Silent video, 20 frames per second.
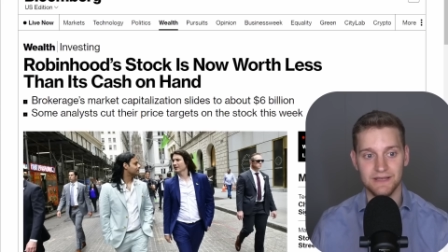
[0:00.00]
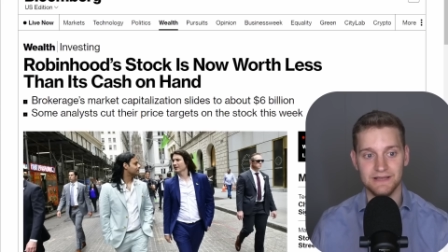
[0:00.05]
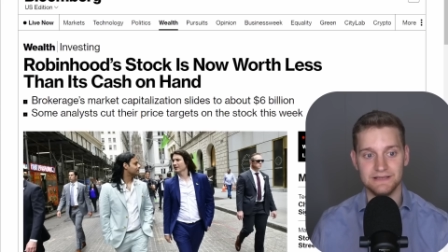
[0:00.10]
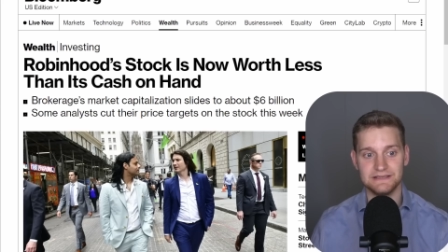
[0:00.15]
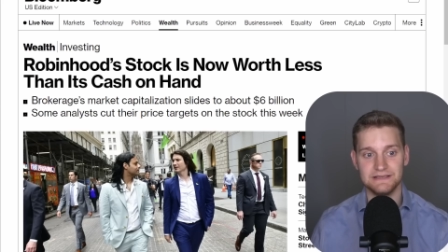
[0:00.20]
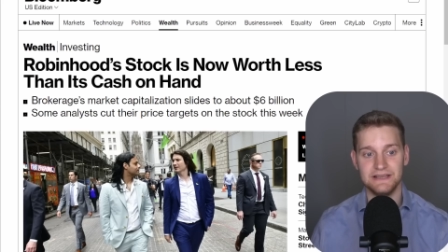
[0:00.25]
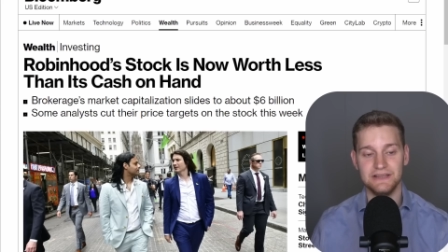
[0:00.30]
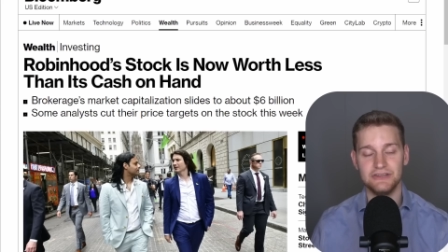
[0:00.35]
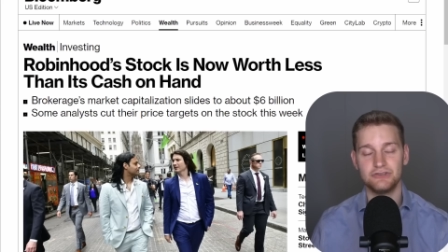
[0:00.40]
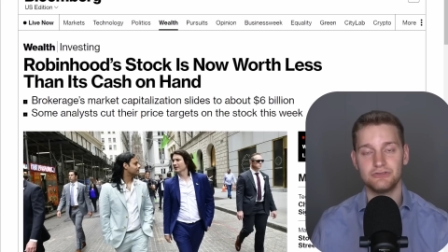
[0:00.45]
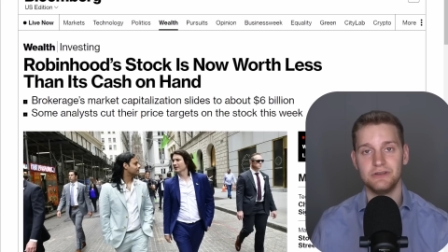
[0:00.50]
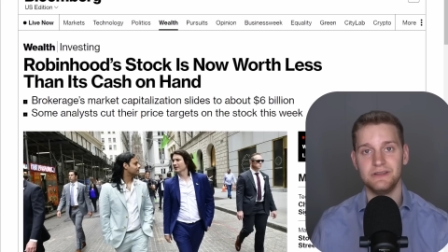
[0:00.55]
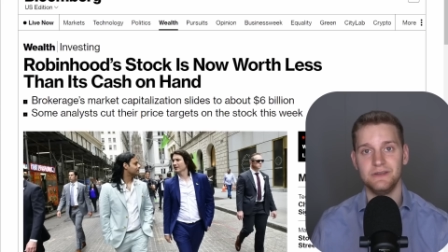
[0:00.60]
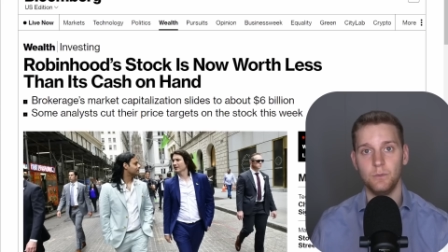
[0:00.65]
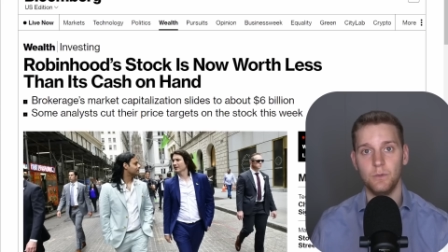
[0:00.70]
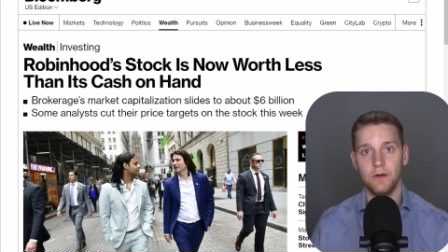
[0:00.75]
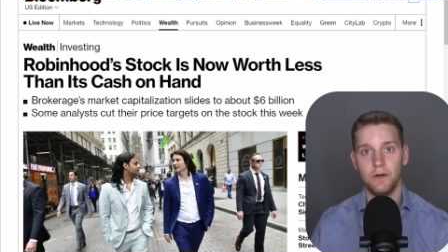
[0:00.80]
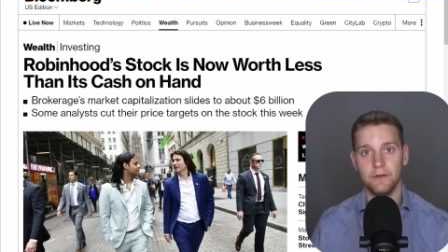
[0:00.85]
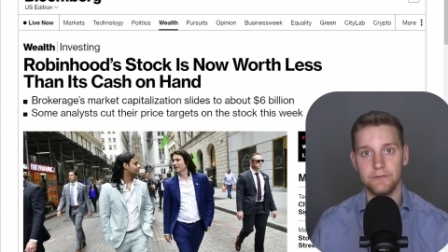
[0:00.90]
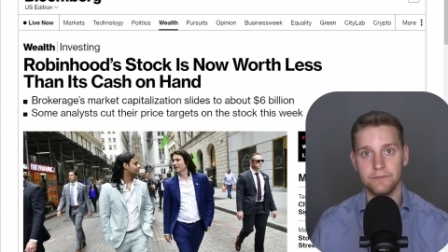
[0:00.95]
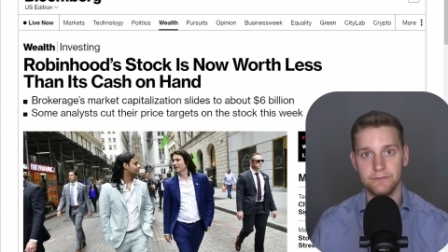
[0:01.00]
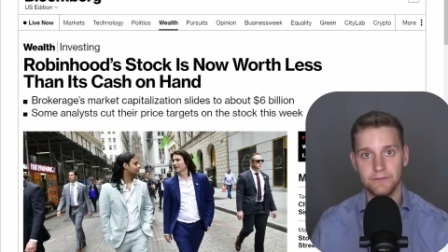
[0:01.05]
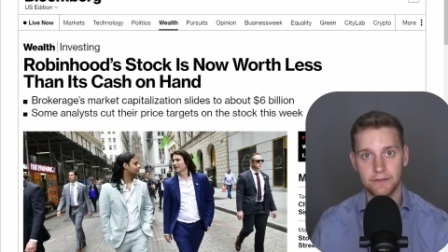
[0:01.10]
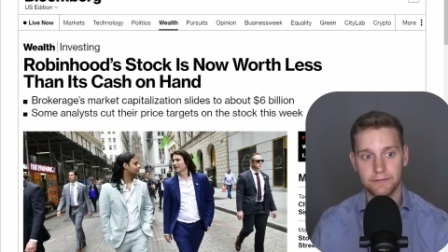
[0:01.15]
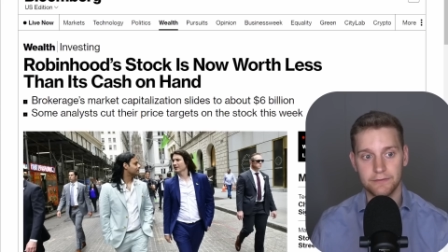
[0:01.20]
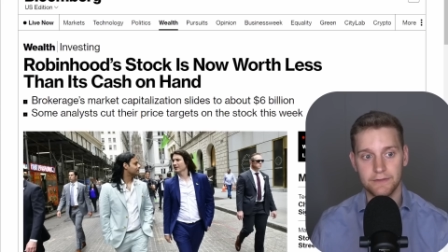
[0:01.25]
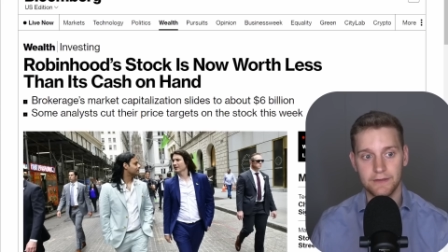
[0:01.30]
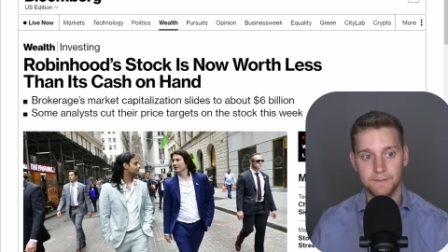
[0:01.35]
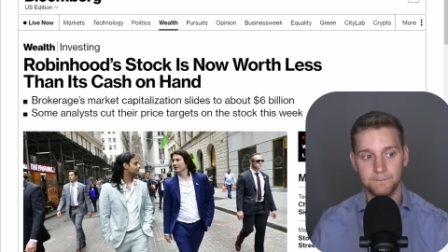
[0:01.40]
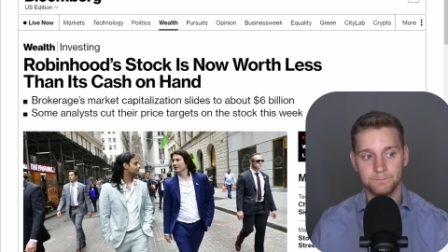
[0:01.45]
It's literally worth
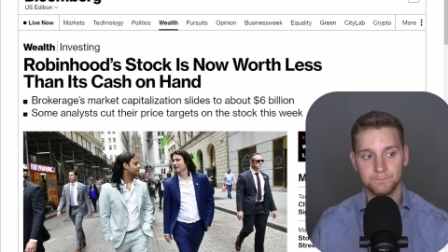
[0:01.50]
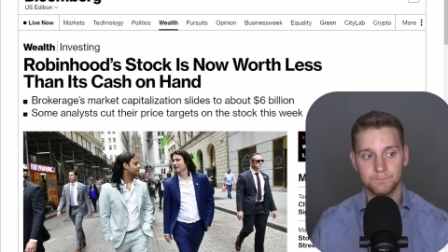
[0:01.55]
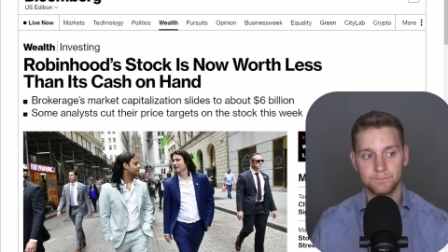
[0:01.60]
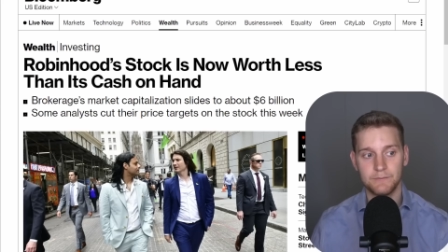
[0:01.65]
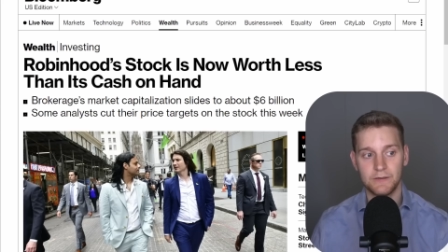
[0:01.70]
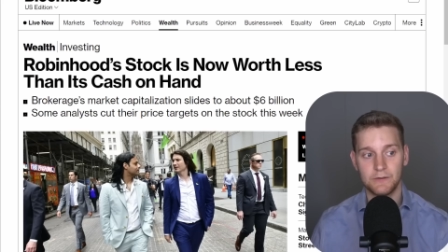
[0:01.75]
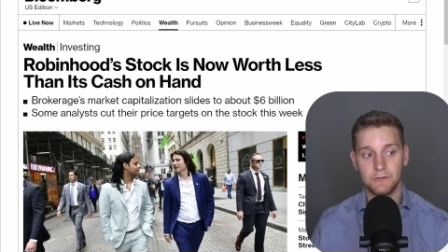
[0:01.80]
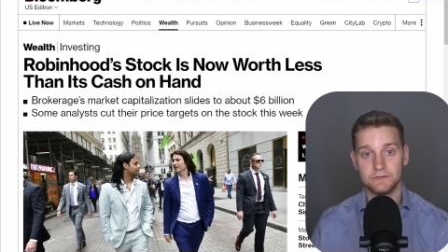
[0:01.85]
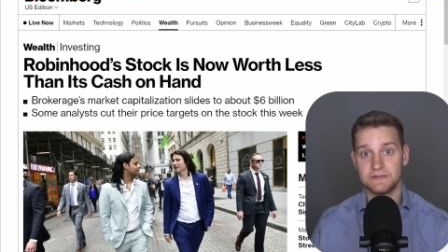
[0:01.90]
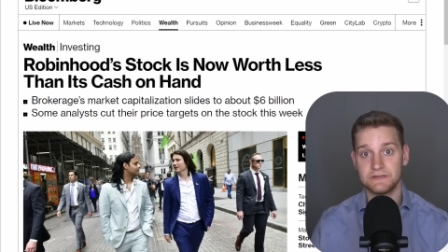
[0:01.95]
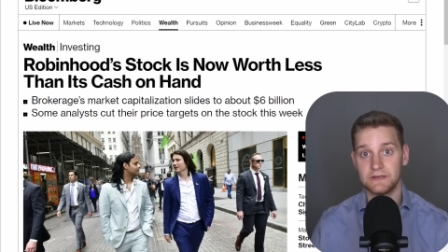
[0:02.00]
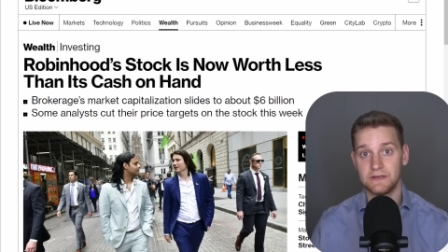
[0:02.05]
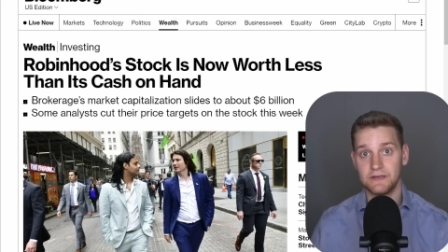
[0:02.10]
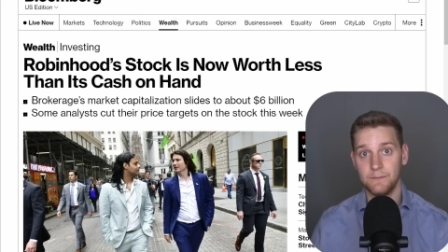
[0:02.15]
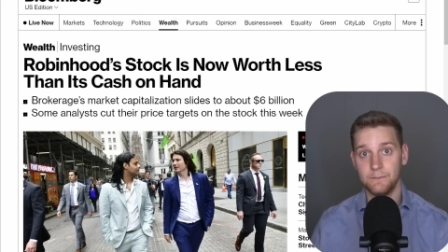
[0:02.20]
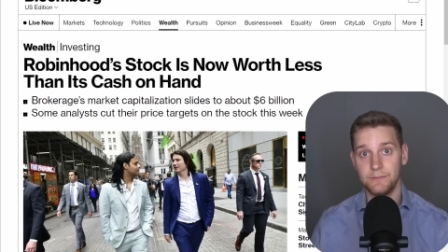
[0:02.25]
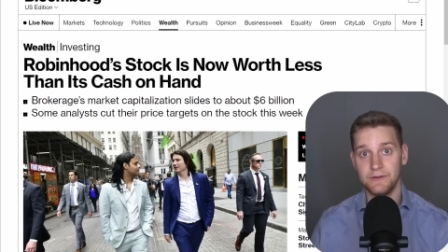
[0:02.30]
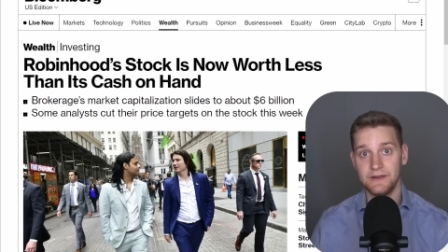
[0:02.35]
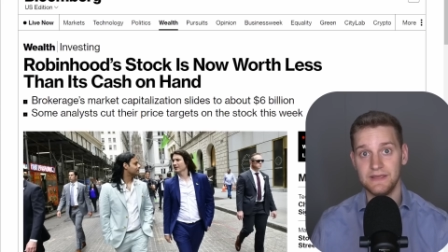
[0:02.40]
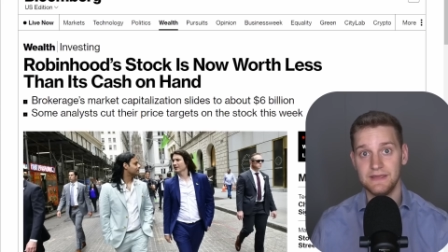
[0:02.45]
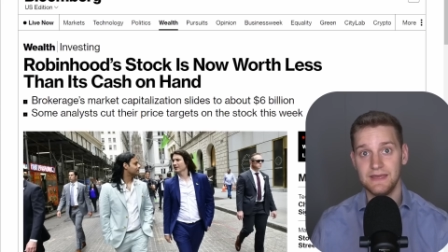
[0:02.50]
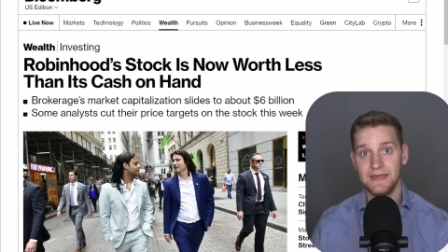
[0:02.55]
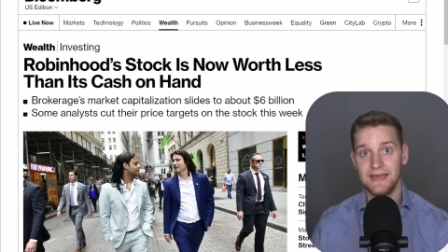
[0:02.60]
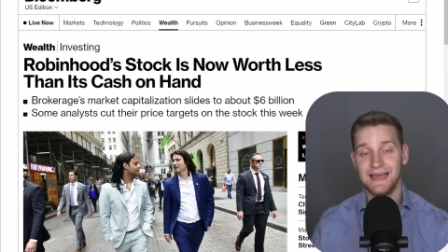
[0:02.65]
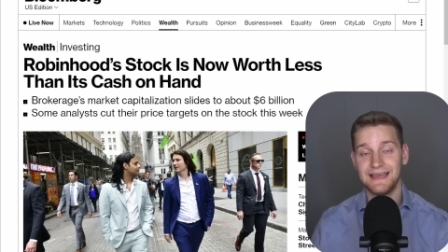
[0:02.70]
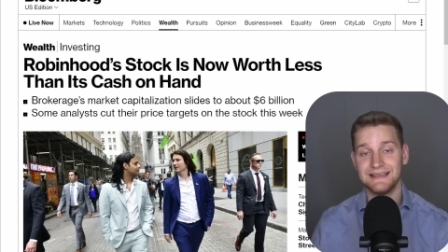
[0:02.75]
nothing because the company